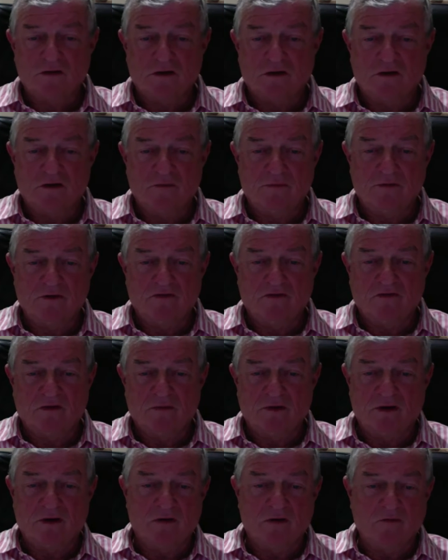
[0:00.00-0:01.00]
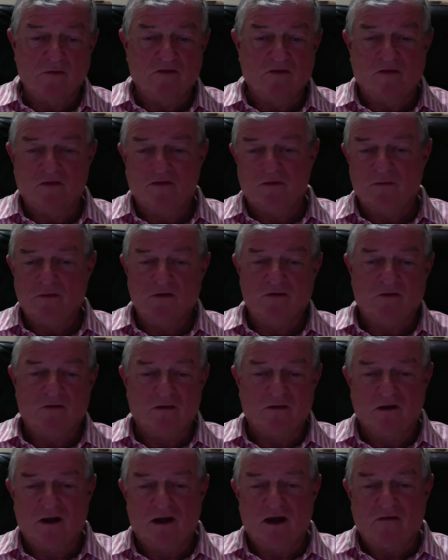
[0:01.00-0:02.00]
The person they married was not the person
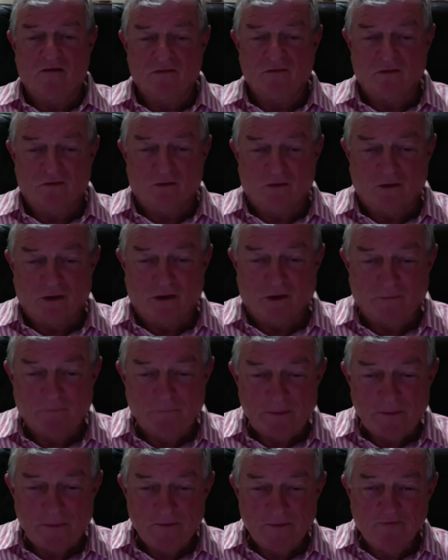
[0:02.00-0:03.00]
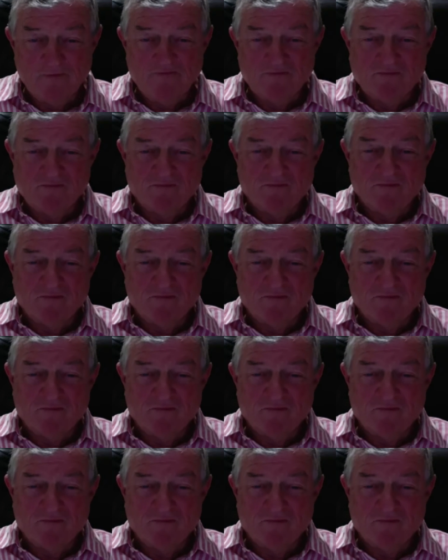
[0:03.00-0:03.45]
they loved, sort of thing. Yeah.